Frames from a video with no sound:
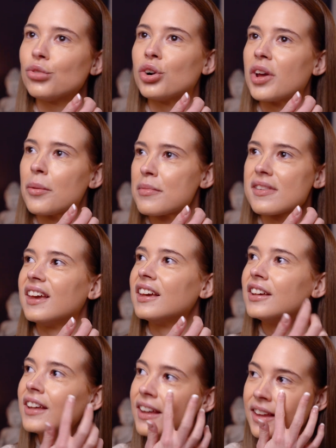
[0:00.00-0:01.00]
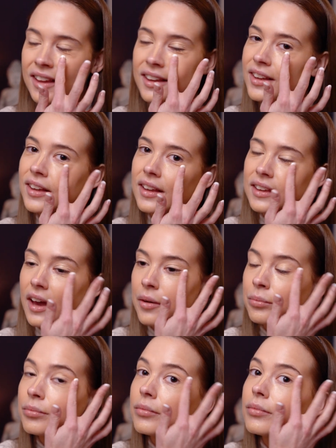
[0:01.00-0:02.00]
What I'm saying. Yeah.
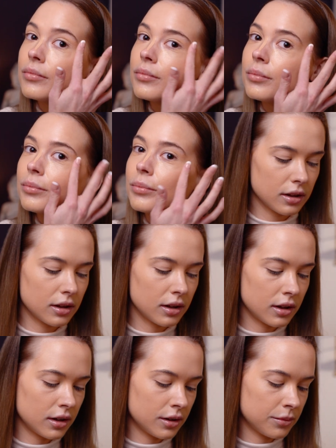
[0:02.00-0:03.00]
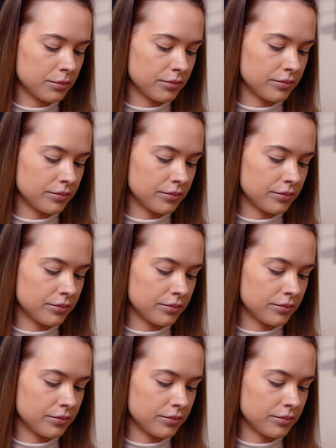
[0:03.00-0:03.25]
I